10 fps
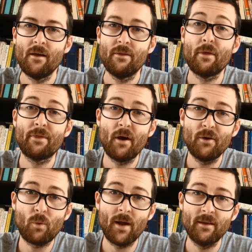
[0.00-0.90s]
The
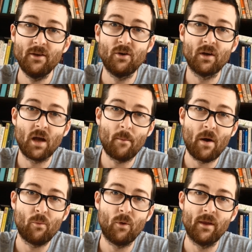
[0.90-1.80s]
third way that you can come
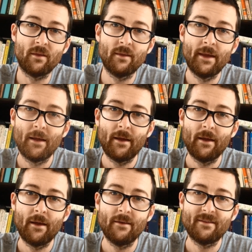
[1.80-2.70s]
up with
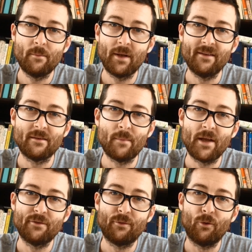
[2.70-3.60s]
similes and
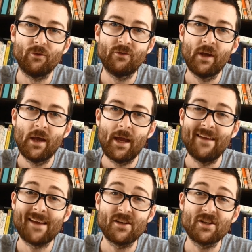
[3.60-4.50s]
metaphors
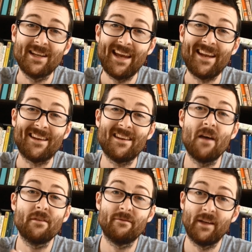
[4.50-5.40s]
is actually in
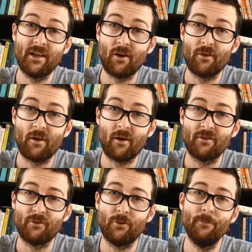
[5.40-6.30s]
another video that I
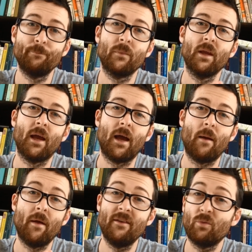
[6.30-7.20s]
saw,
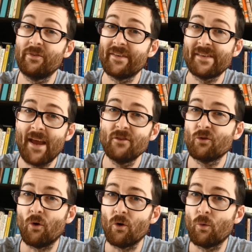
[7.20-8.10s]
and this was a TED
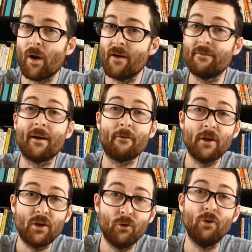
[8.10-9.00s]
Talk where a very
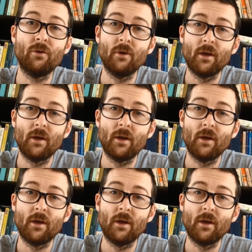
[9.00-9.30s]
good